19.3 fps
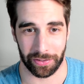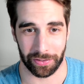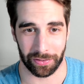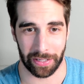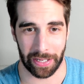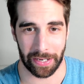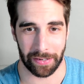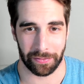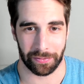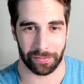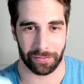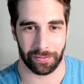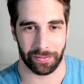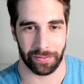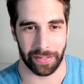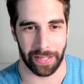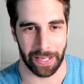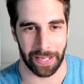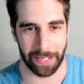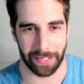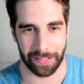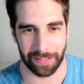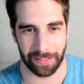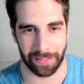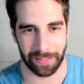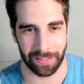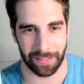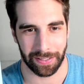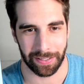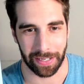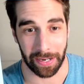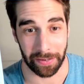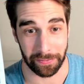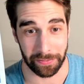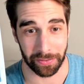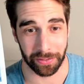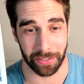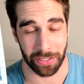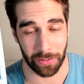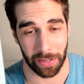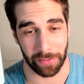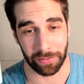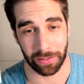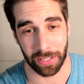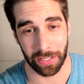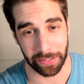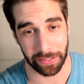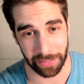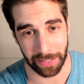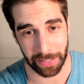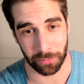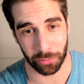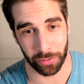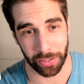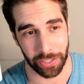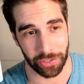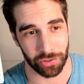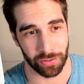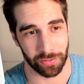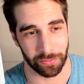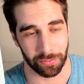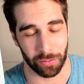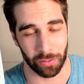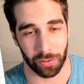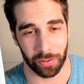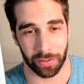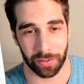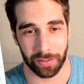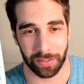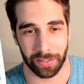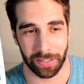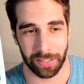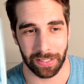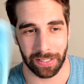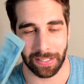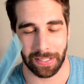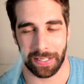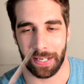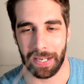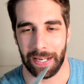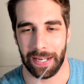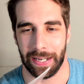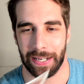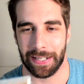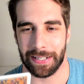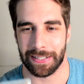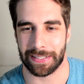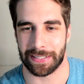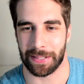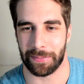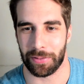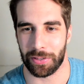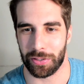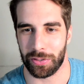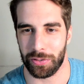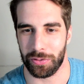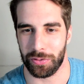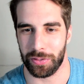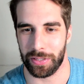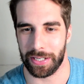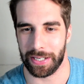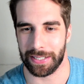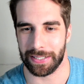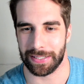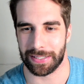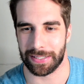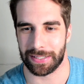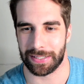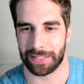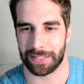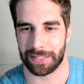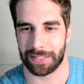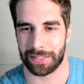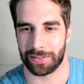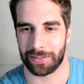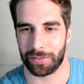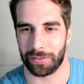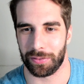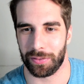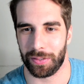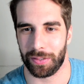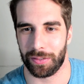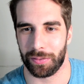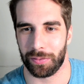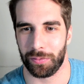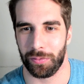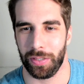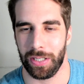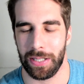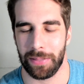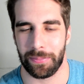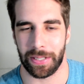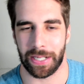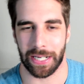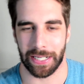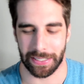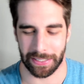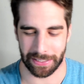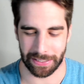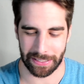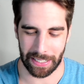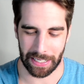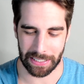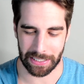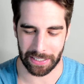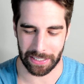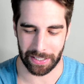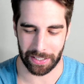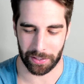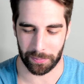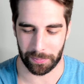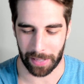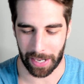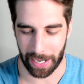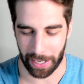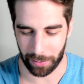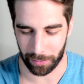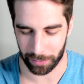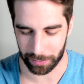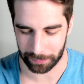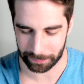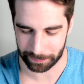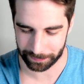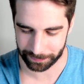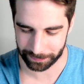in their life that I feel that you have a lot of admiration for. And someone who has really begun to stand in their power